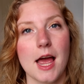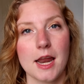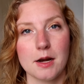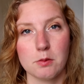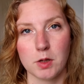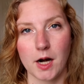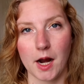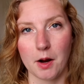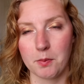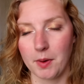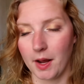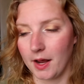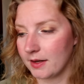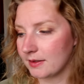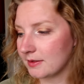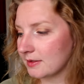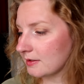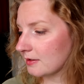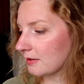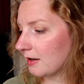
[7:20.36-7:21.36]
and a brown
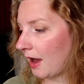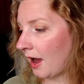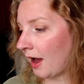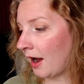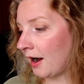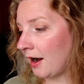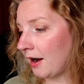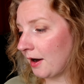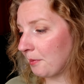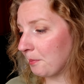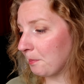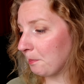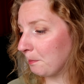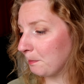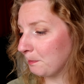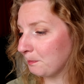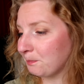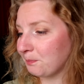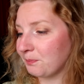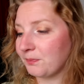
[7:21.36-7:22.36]
matte, and
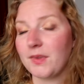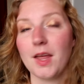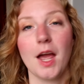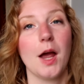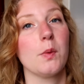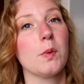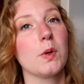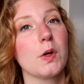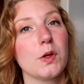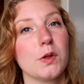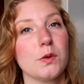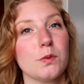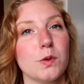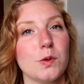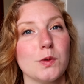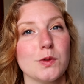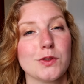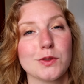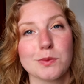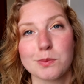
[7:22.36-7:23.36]
we're gonna
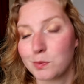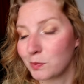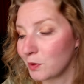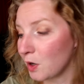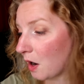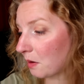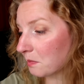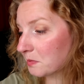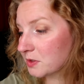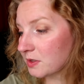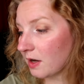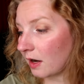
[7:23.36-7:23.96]
roll some prompts.